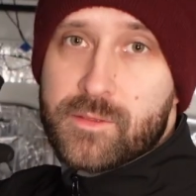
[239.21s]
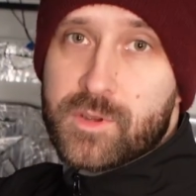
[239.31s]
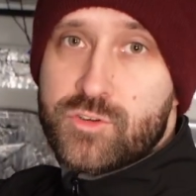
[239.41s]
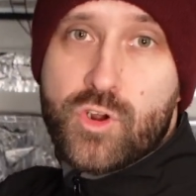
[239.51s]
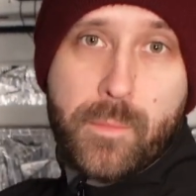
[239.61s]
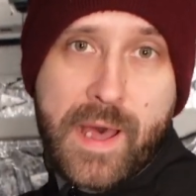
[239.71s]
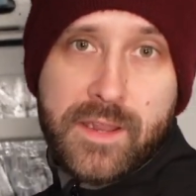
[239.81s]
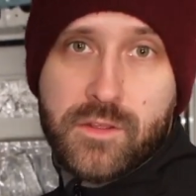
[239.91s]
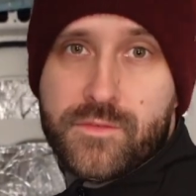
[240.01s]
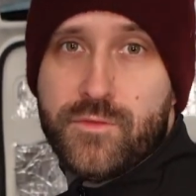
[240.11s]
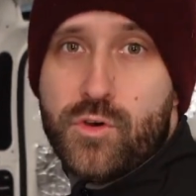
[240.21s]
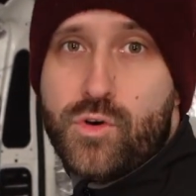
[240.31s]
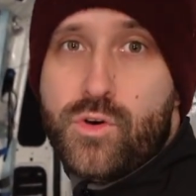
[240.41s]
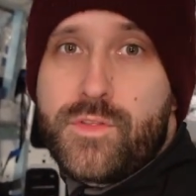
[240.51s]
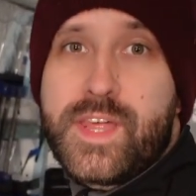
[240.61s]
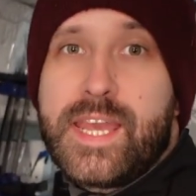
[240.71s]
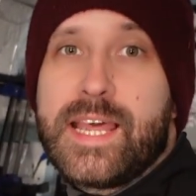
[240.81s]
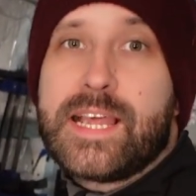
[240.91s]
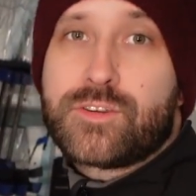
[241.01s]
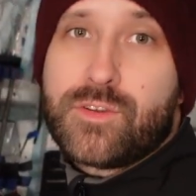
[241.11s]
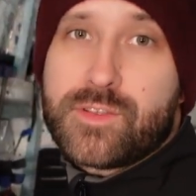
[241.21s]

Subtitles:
some control panels for the electrical